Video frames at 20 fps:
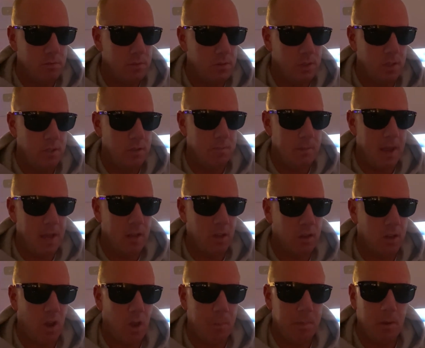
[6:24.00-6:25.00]
geez, man,
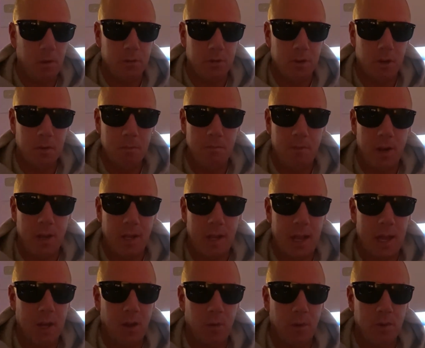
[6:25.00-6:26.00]
look at all the people circumventing
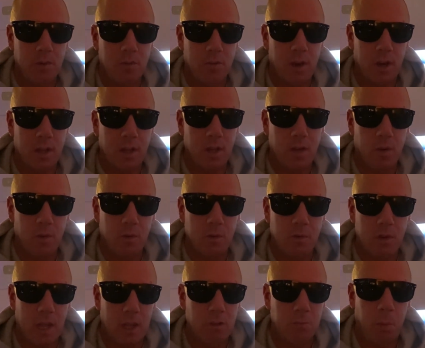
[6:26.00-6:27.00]
that. Always trying
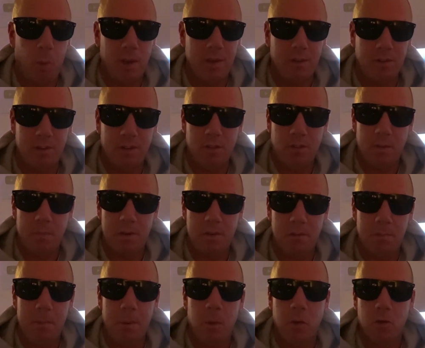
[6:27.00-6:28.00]
to, exploit the system and
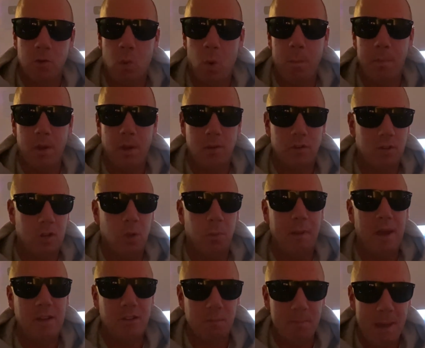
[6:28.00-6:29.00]
score
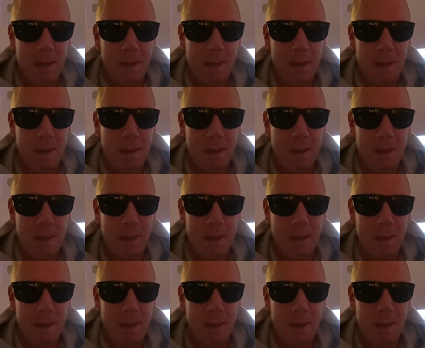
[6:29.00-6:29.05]
skill-based